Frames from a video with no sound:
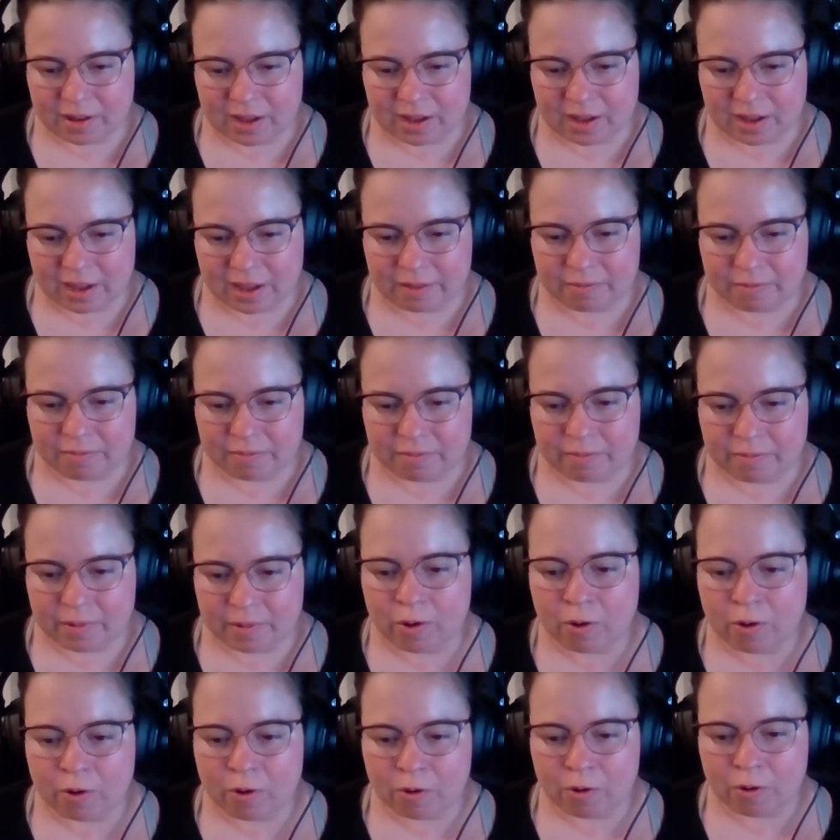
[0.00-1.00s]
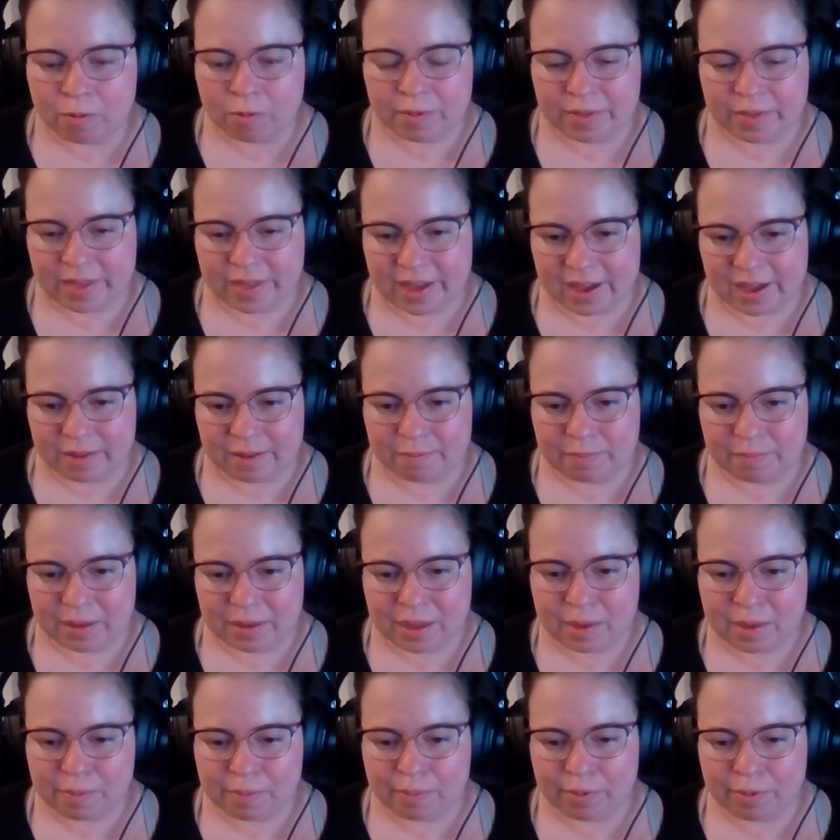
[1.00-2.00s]
I hope that
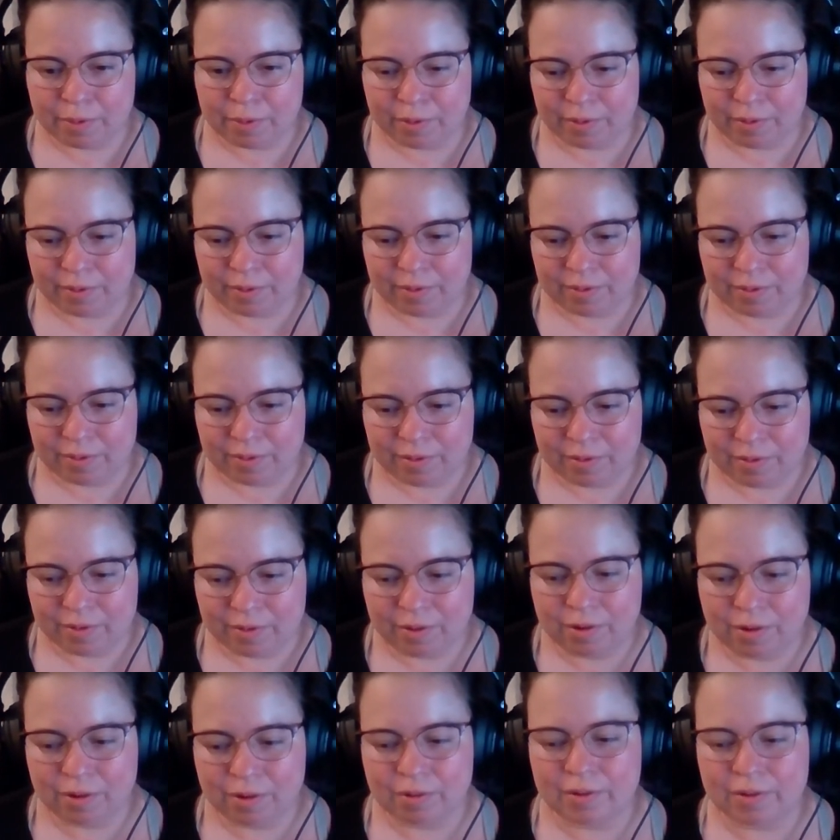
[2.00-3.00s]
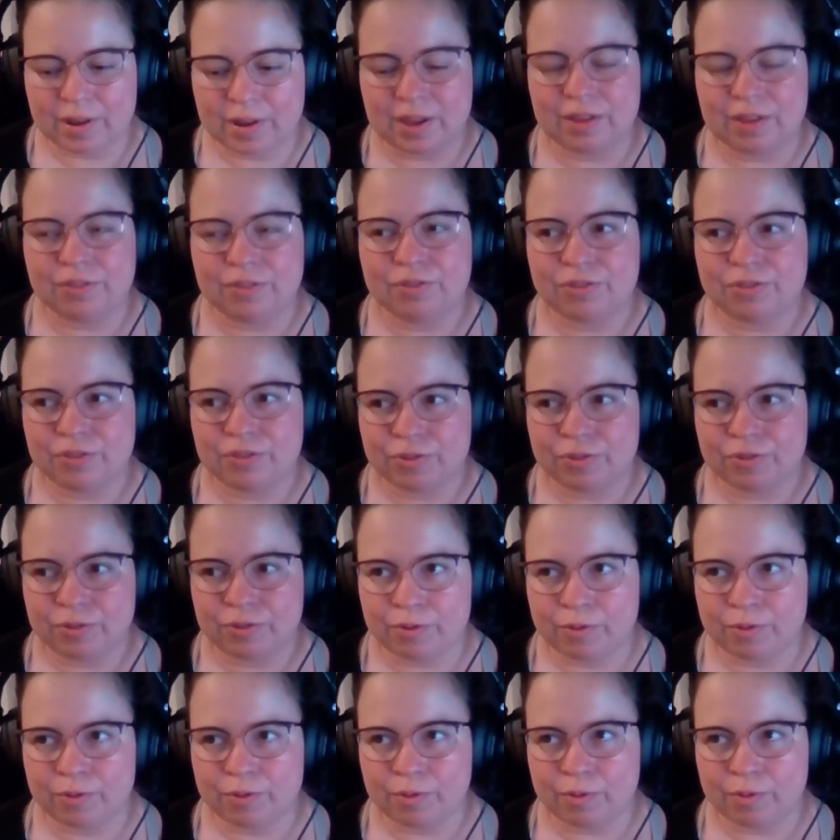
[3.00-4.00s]
people go
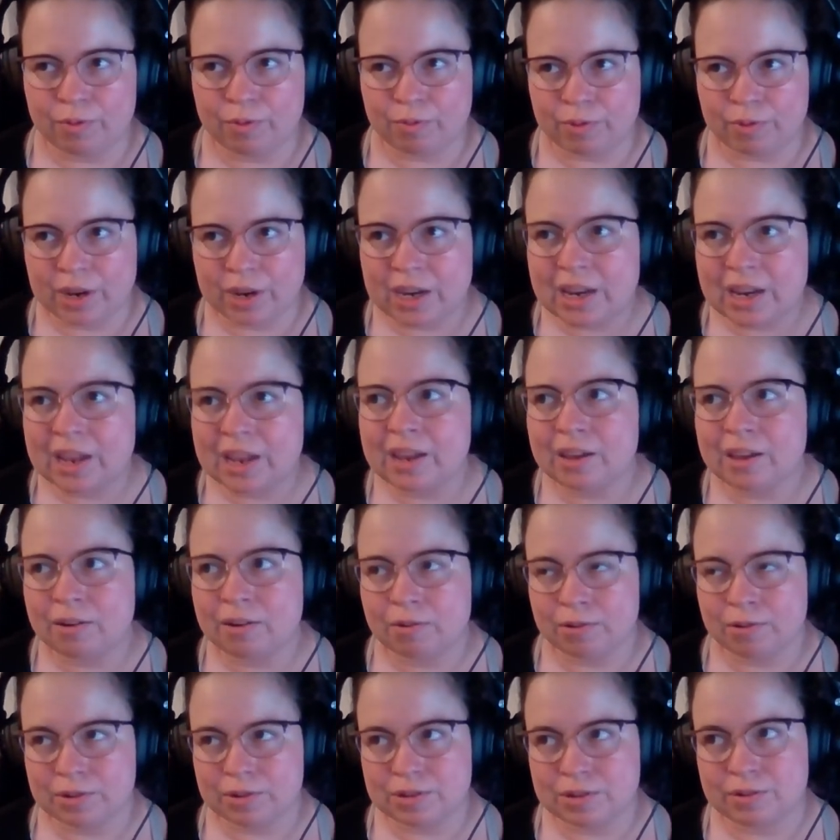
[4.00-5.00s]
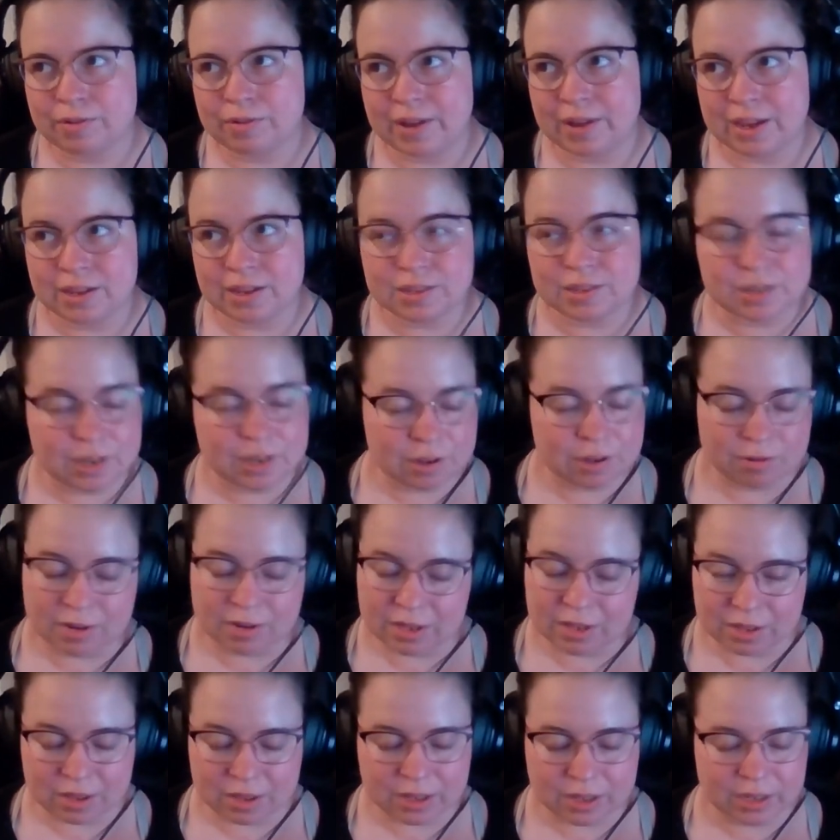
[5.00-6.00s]
into reading and also
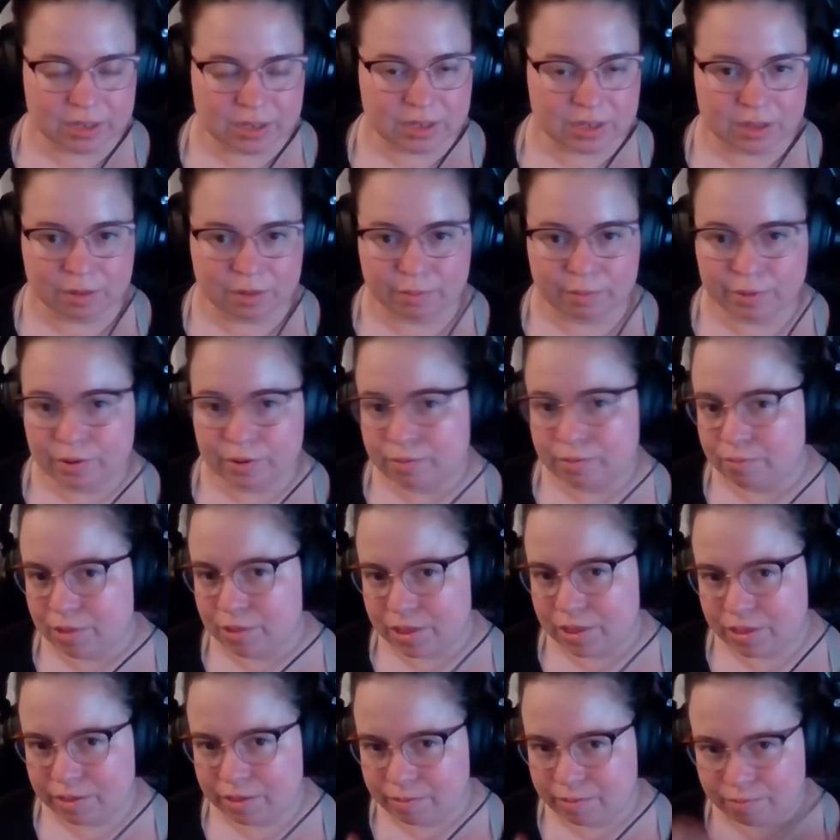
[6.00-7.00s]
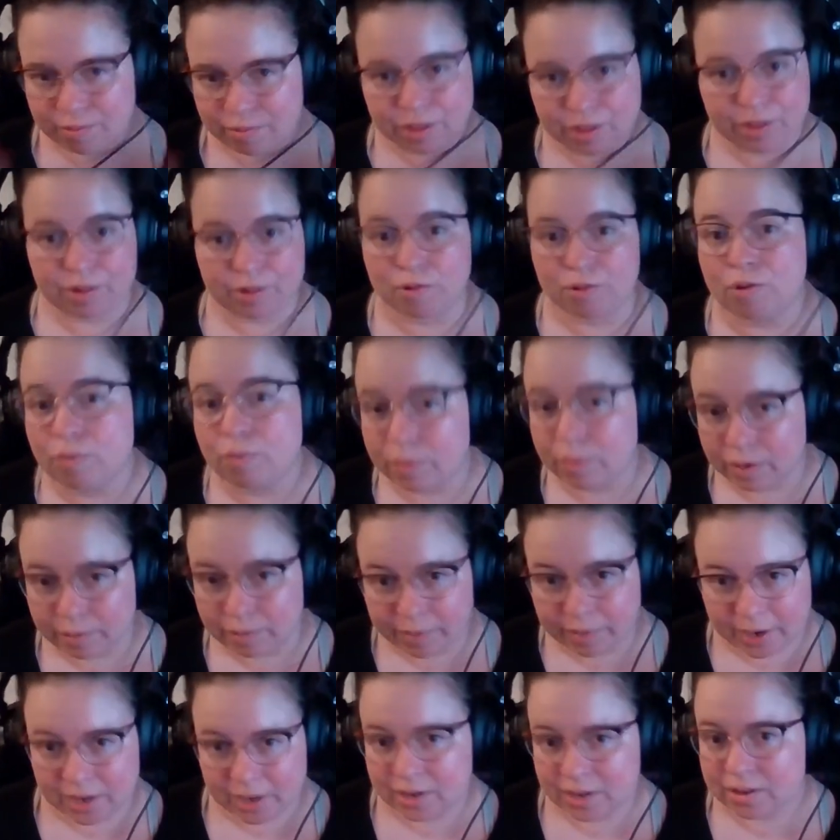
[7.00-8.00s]
executing the things in the book with an open
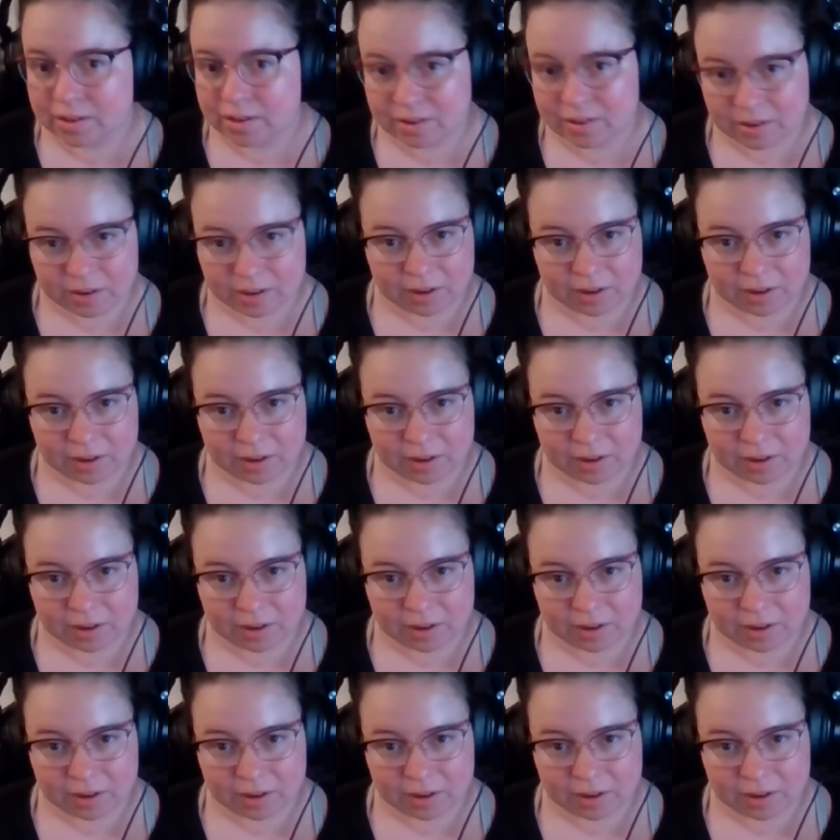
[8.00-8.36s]
mind.